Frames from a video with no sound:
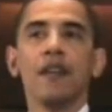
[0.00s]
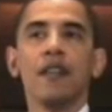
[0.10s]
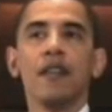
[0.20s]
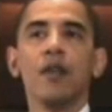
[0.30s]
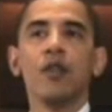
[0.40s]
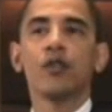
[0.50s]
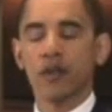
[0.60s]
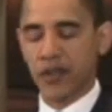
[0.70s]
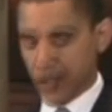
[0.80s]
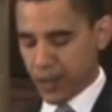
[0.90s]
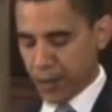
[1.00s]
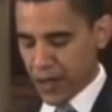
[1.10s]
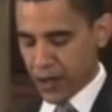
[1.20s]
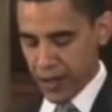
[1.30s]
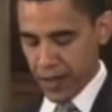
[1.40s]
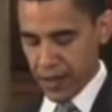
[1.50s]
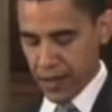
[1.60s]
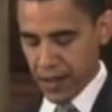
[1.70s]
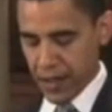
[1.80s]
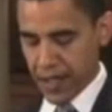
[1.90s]
the mutual
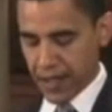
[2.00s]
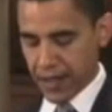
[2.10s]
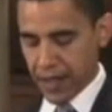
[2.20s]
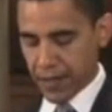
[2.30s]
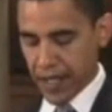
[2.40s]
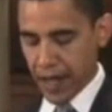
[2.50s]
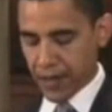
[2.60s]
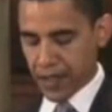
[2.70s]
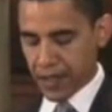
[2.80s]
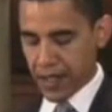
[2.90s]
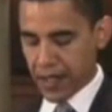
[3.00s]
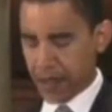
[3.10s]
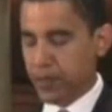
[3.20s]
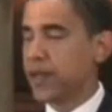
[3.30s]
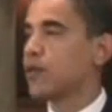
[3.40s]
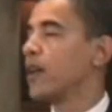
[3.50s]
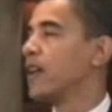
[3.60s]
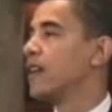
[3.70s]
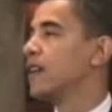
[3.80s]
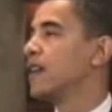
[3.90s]
suspicion that sometimes exists
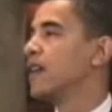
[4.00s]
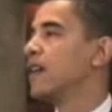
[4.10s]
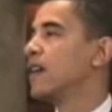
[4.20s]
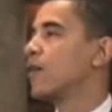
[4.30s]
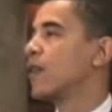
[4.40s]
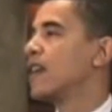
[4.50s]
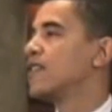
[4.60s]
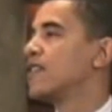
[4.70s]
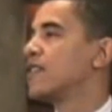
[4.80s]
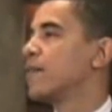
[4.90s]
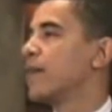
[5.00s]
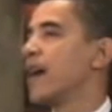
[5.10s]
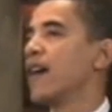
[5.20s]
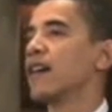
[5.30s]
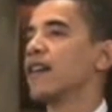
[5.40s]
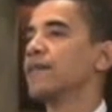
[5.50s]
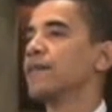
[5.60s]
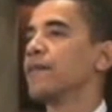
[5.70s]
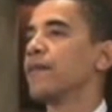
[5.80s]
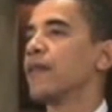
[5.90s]
between religious America
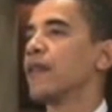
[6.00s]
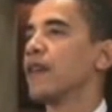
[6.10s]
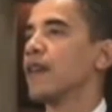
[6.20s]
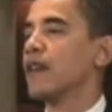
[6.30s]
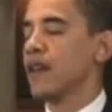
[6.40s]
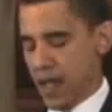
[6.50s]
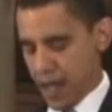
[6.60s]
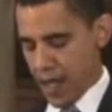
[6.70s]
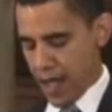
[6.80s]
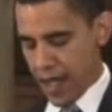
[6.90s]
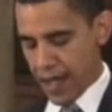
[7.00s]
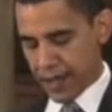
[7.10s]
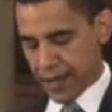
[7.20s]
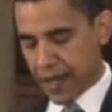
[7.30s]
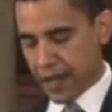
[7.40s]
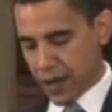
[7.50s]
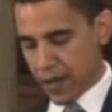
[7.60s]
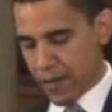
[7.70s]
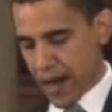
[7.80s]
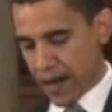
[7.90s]
and
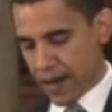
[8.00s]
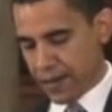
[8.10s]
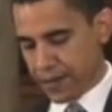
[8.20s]
secular America.